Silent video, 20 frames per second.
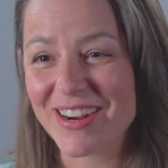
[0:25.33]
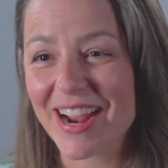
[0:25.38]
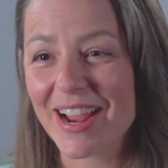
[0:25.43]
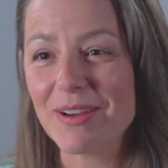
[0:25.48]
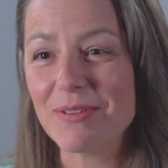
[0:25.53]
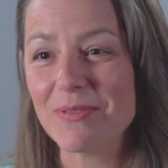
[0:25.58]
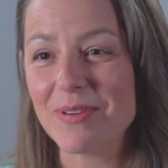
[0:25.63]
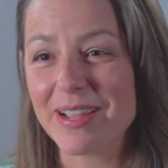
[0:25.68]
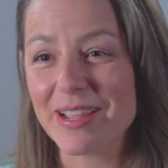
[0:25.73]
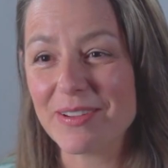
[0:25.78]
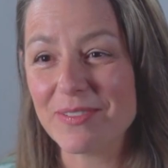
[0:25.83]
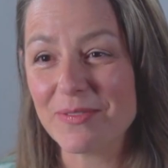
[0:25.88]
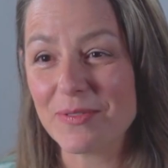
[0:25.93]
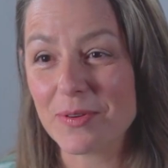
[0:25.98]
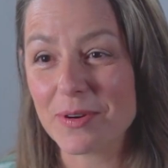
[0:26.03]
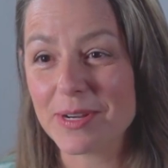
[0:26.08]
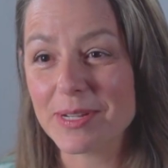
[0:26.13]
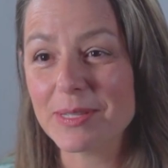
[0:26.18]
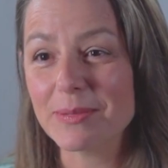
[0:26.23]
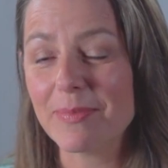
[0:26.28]
at Wake
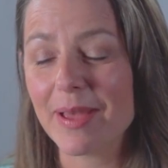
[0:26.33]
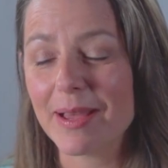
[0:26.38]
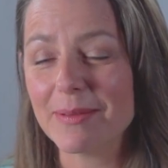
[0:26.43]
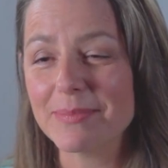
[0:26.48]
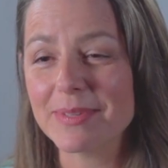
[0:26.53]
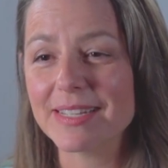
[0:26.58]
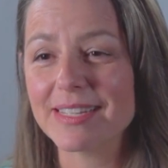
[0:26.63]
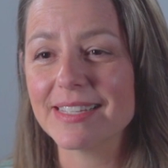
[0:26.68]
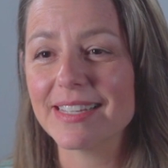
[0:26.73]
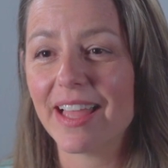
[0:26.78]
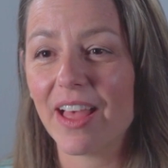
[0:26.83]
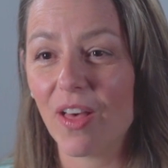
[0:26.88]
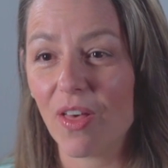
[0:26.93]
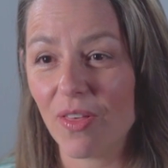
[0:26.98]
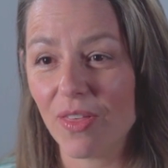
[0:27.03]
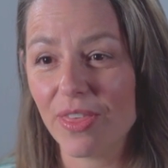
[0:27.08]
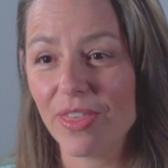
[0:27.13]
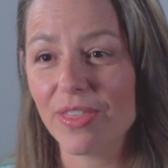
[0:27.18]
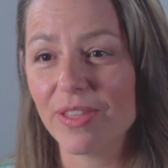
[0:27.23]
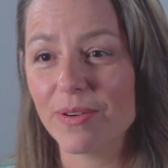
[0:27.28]
Forest Baptist
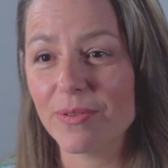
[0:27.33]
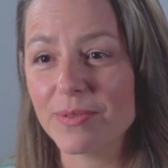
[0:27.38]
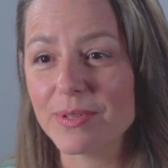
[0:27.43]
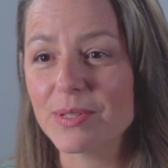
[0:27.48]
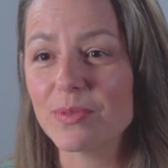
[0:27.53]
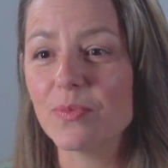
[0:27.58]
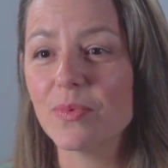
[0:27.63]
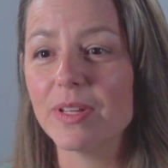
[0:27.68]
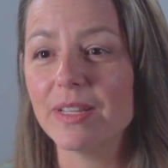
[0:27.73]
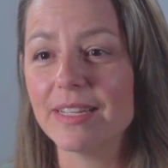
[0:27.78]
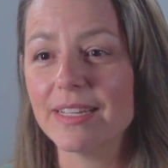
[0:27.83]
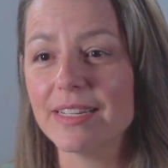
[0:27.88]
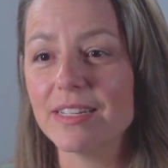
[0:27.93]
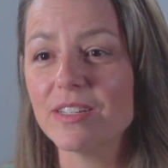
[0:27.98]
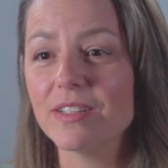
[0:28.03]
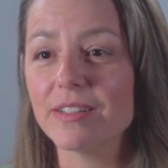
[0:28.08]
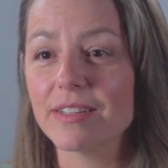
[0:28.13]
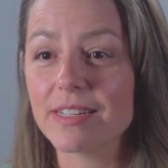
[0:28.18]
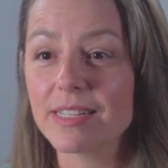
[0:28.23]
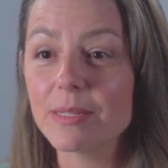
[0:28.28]
Health that was
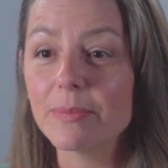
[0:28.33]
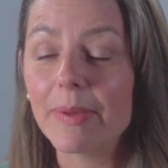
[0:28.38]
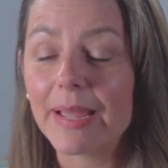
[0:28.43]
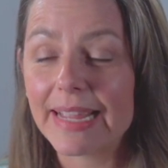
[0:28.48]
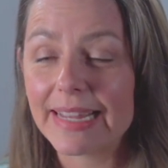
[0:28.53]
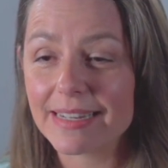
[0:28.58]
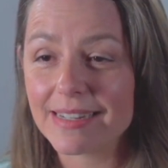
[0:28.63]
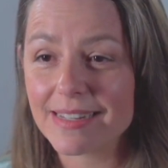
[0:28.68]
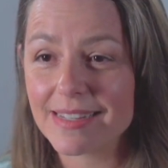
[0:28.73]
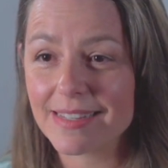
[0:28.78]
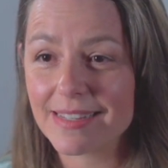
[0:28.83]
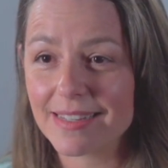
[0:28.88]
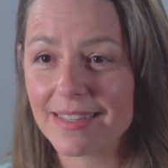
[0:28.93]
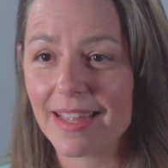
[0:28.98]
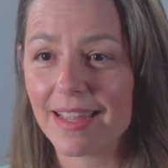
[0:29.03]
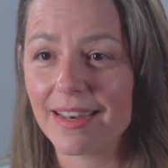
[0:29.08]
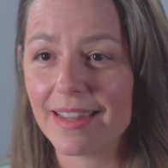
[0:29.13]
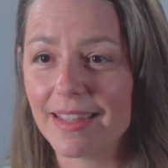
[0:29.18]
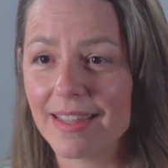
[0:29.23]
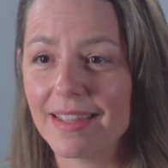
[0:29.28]
willing to expand his
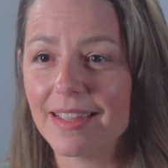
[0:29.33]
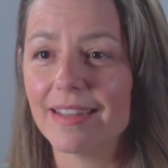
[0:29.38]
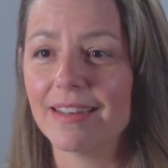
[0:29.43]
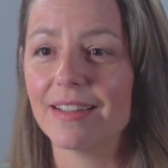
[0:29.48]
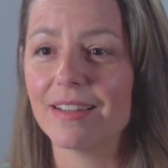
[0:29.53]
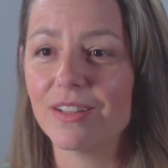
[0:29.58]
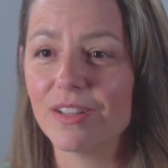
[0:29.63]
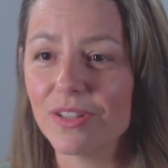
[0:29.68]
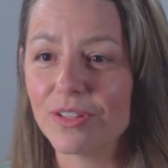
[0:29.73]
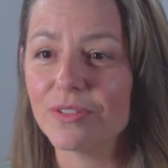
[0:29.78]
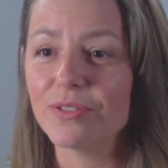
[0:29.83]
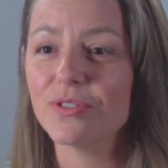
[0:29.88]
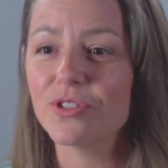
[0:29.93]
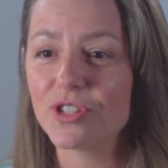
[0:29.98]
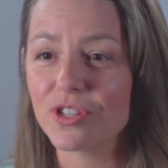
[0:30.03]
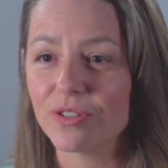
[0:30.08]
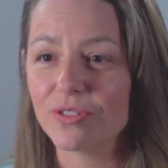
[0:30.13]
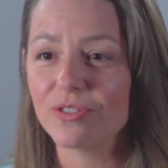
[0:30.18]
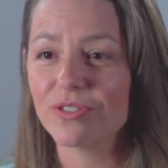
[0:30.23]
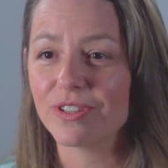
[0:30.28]
study and include
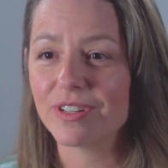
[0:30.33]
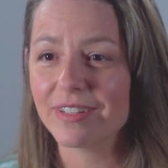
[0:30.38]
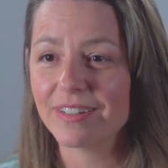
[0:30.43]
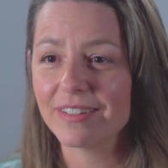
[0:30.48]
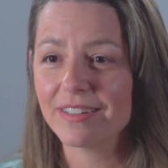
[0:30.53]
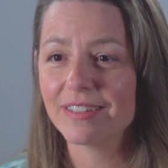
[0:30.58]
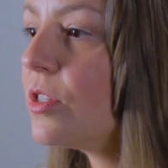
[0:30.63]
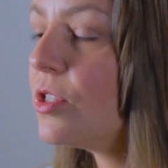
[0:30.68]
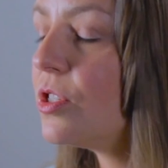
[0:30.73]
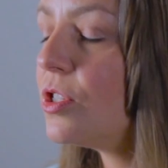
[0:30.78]
children.